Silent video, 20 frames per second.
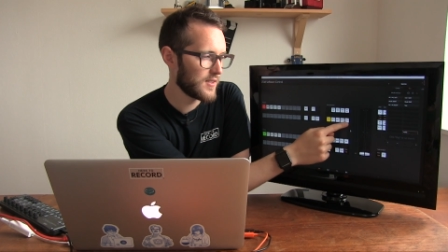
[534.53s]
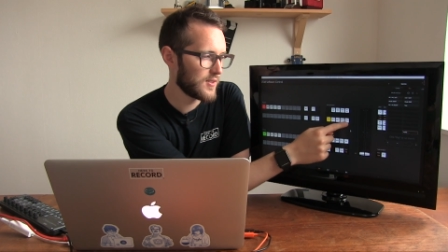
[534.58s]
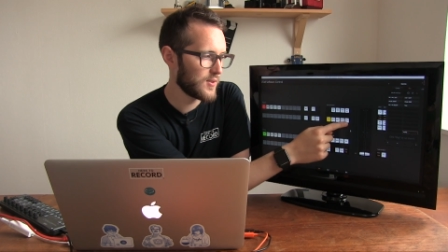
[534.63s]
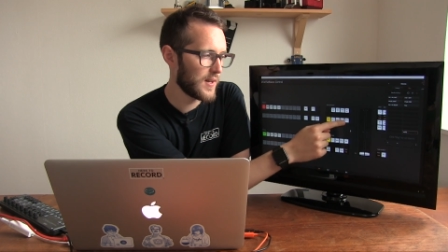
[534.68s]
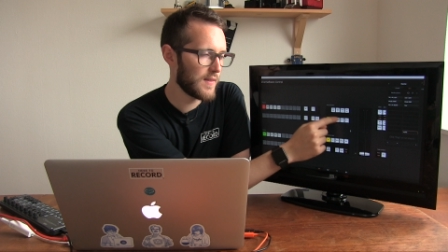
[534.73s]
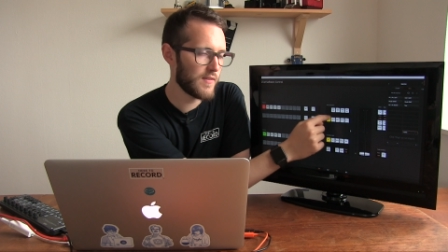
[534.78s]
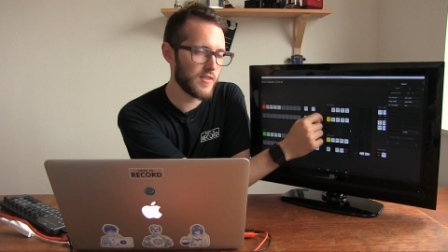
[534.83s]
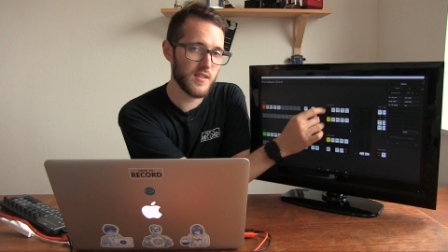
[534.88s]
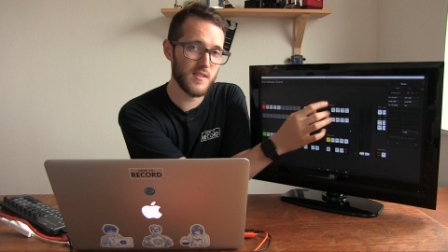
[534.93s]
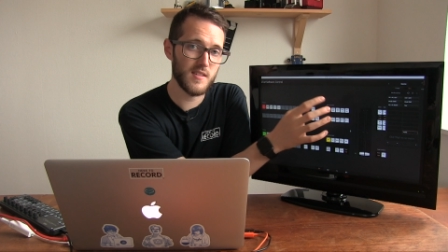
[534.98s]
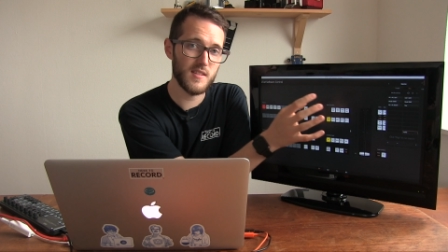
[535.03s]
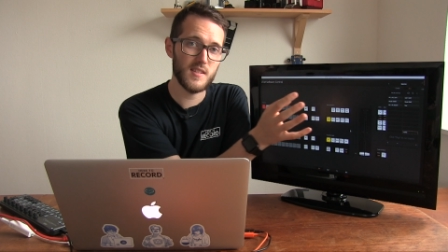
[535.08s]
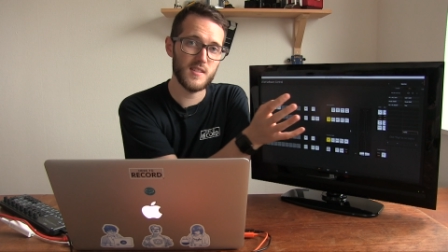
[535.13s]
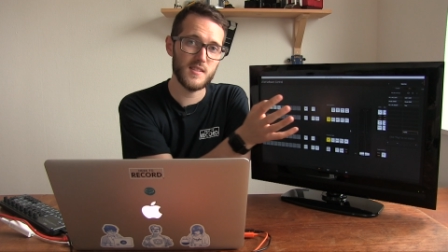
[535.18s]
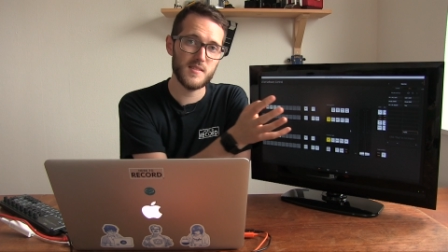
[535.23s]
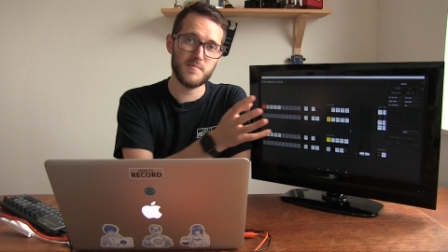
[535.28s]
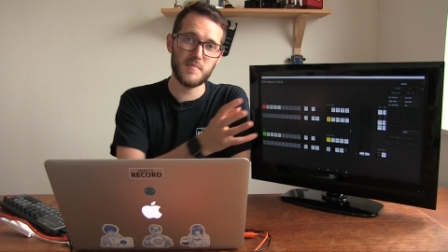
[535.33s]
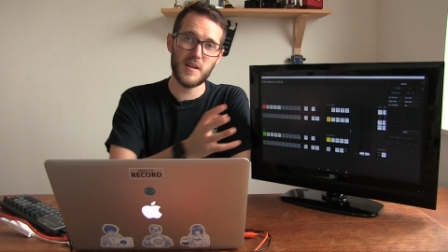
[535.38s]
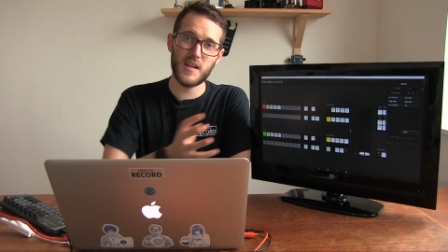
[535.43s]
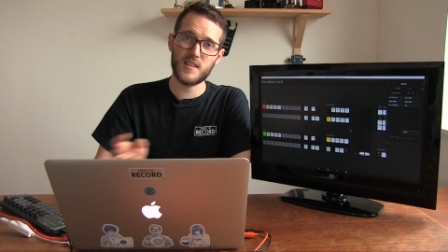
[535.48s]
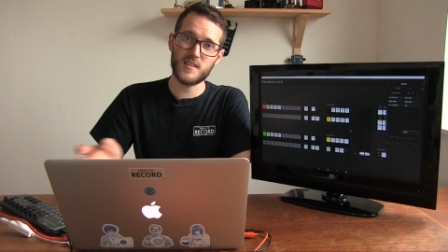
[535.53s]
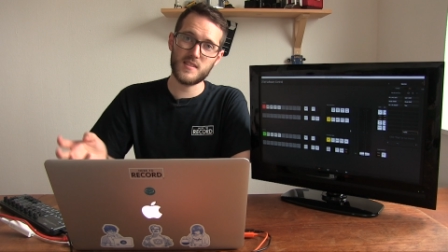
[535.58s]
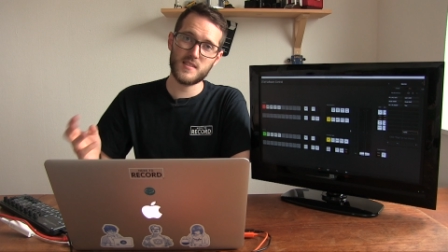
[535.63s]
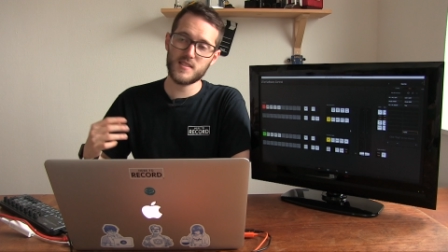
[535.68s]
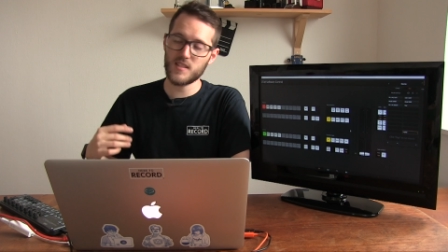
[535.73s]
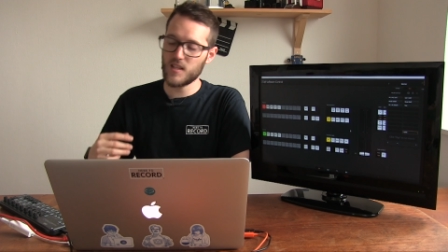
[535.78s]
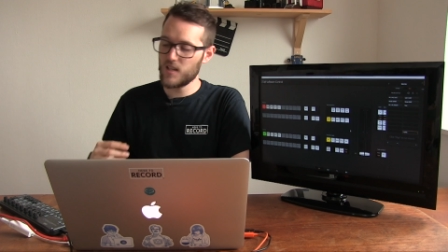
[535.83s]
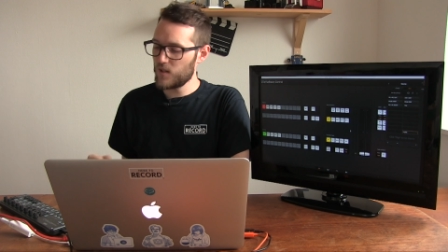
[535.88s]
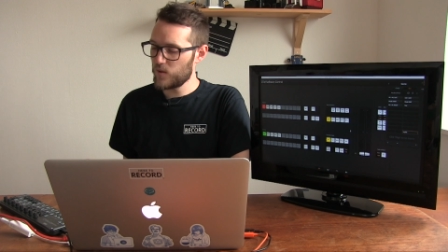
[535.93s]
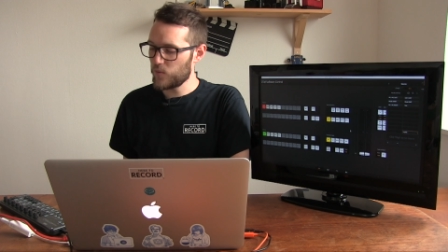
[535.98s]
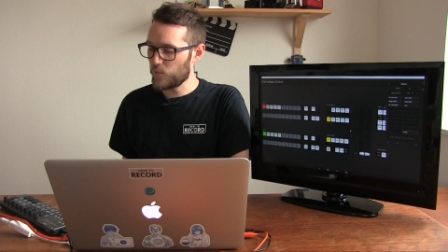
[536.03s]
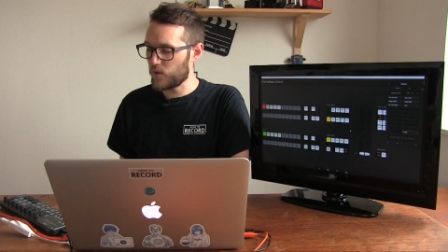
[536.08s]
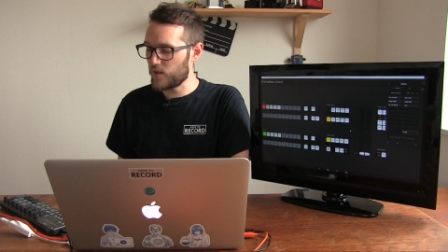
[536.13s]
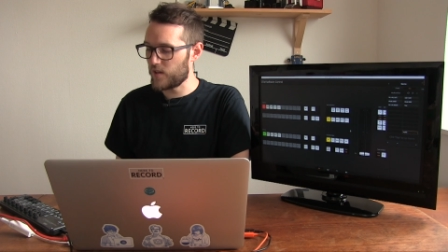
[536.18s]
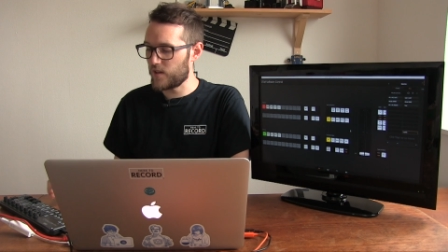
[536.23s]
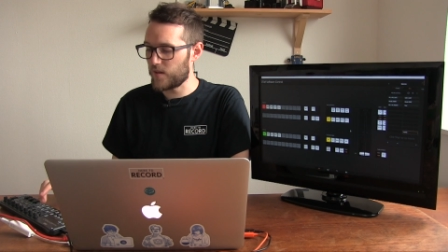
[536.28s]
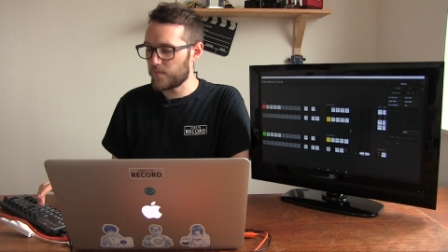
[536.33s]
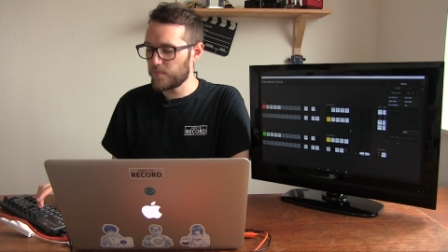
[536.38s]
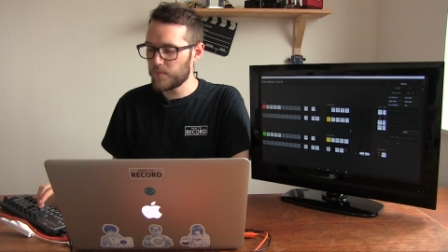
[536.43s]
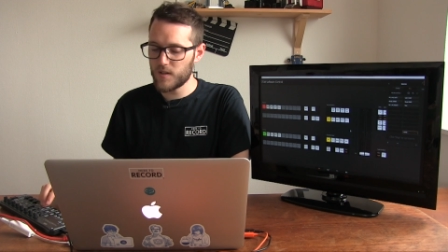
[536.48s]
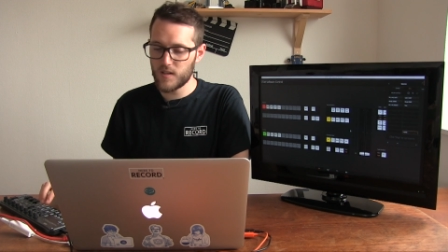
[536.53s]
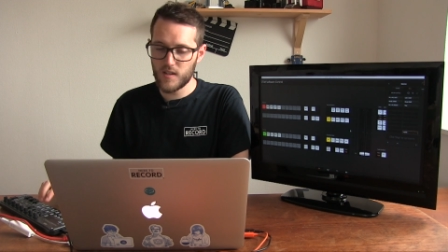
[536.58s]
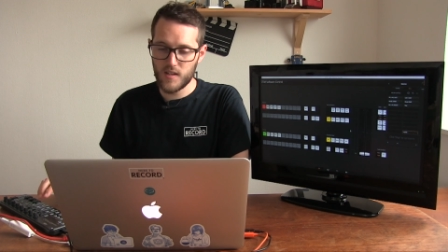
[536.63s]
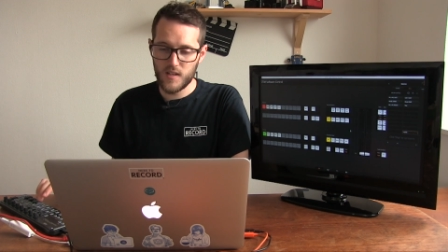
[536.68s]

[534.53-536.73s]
So everything is minus one number.